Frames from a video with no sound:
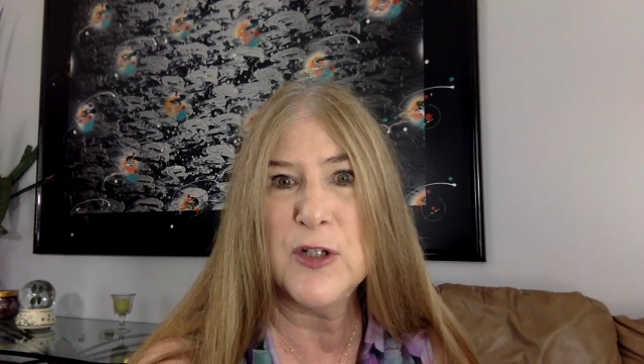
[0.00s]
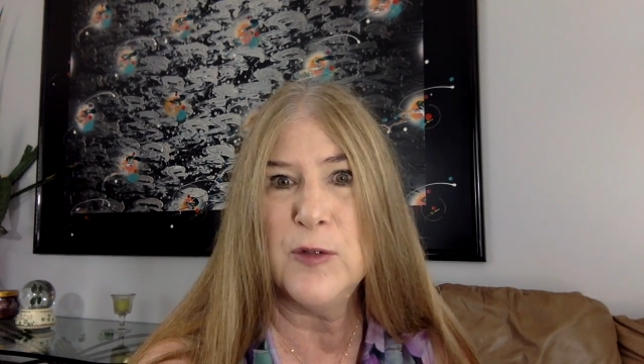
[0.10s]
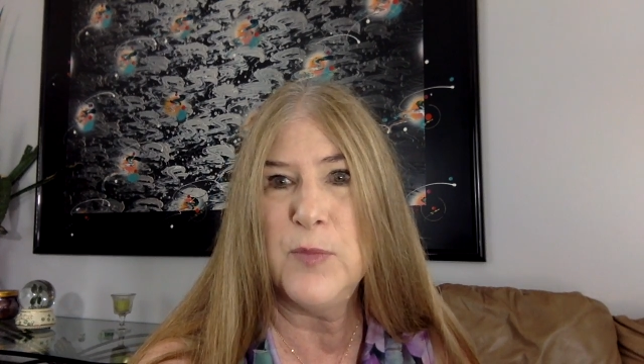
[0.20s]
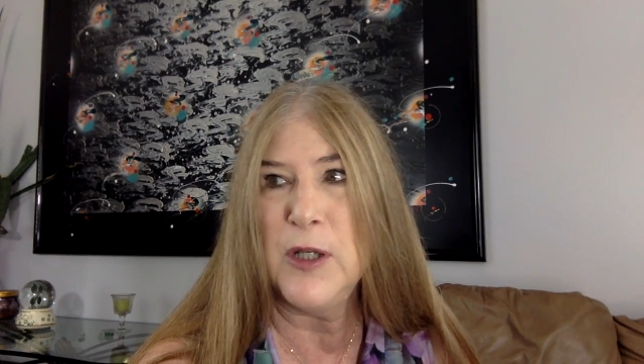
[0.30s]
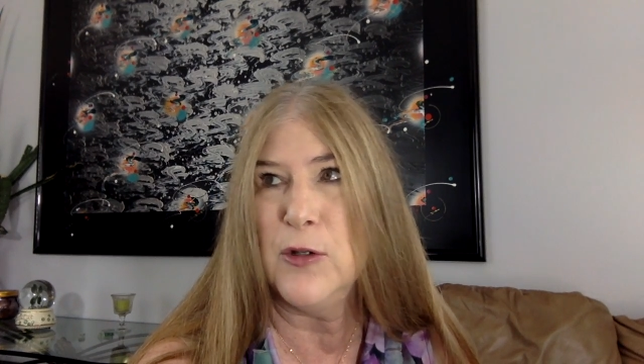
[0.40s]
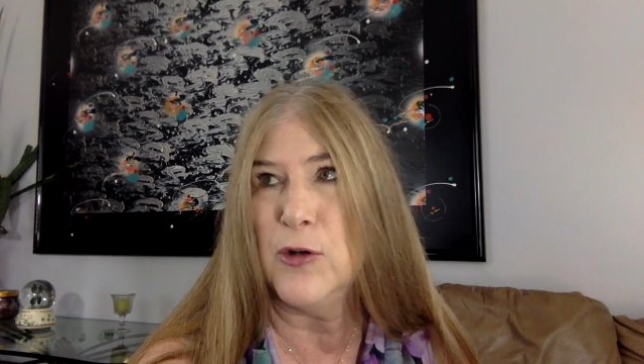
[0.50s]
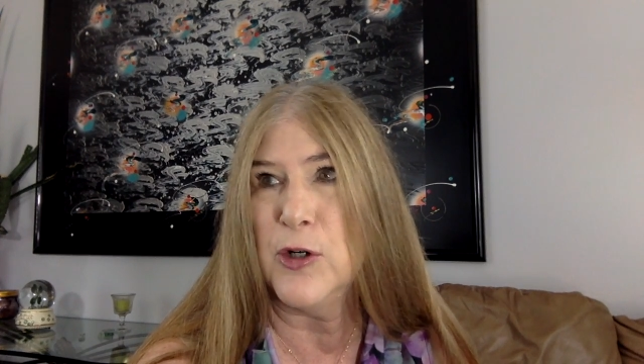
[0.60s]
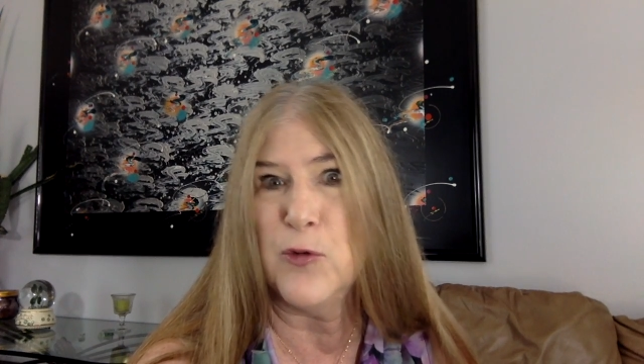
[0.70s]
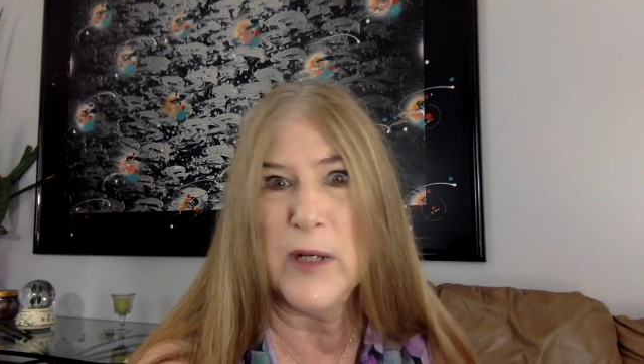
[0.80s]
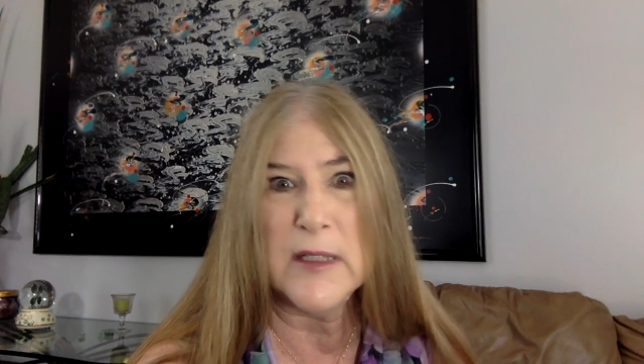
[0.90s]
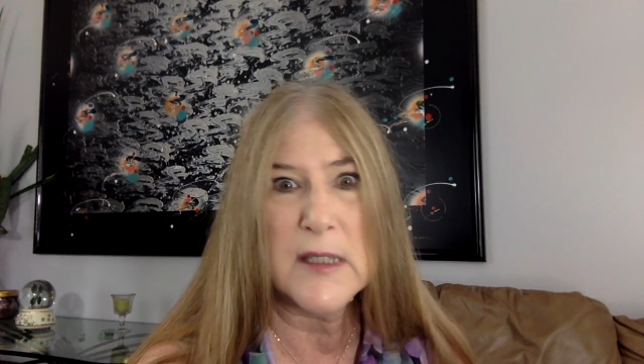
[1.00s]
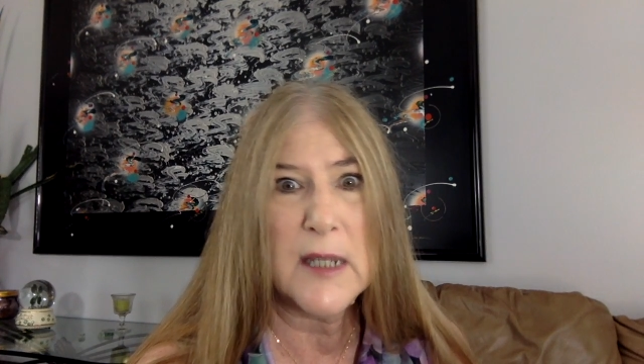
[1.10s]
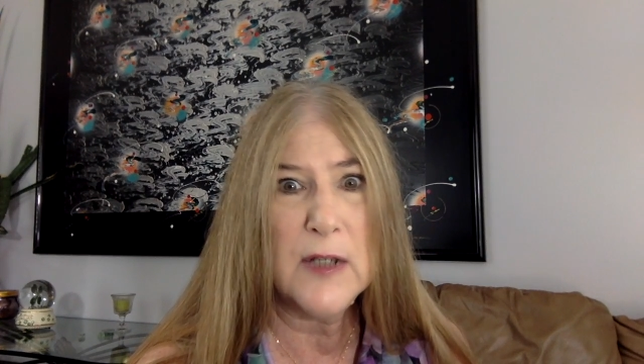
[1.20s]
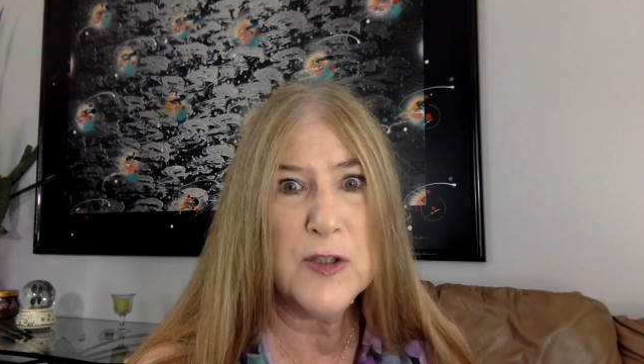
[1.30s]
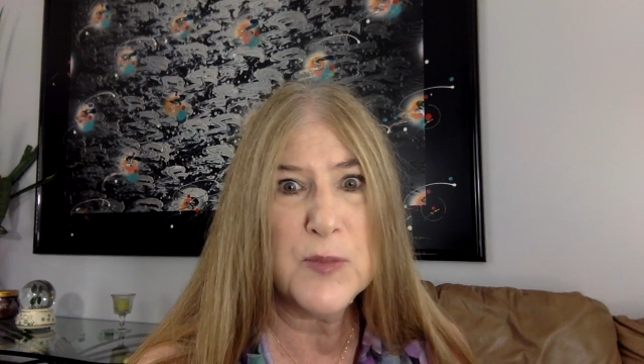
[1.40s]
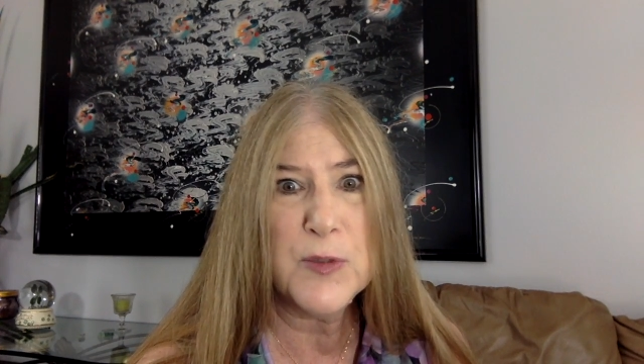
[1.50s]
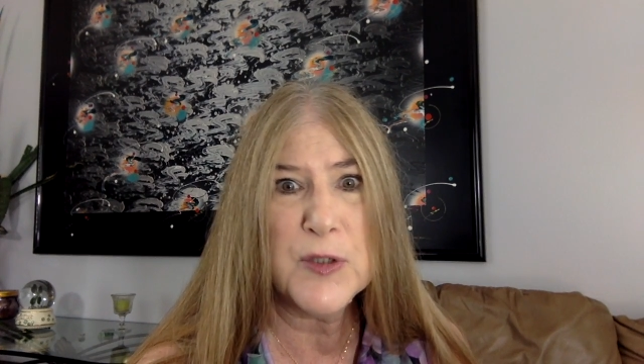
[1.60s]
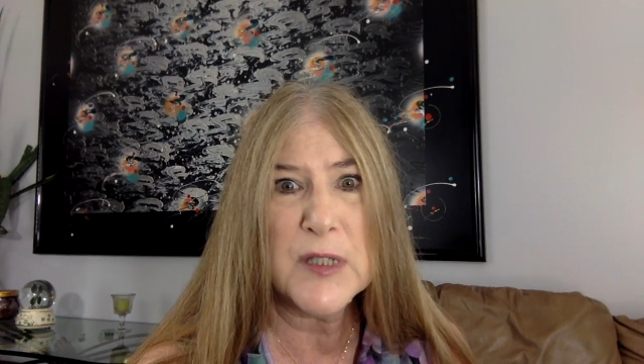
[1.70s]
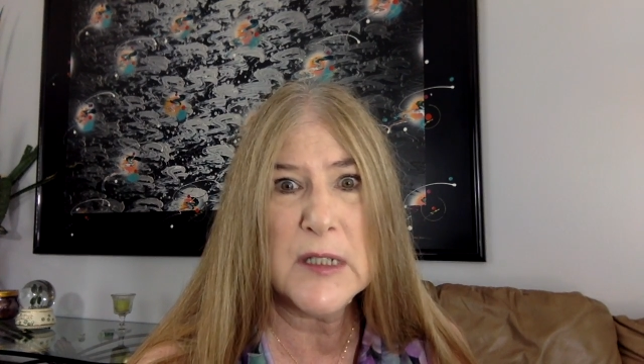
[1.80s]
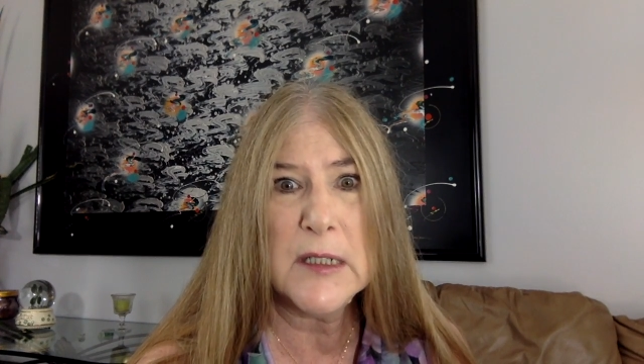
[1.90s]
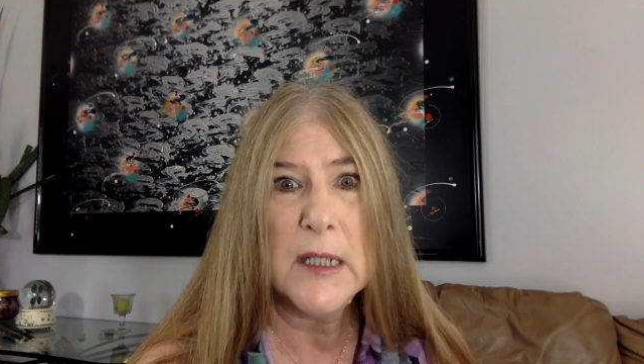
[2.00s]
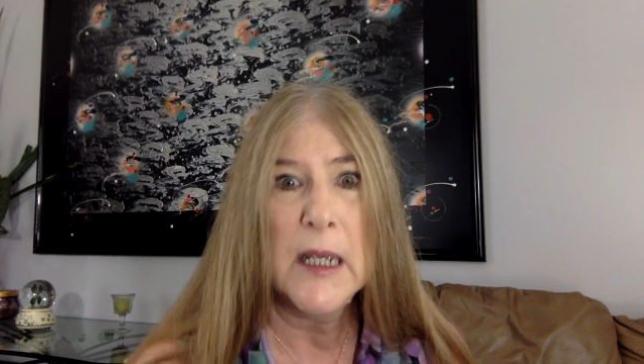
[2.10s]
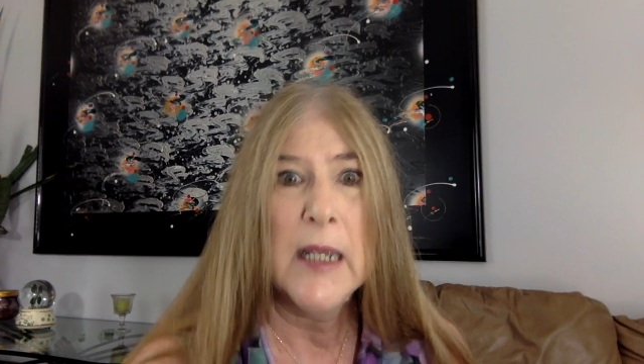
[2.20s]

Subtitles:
it could be you're a great salesperson.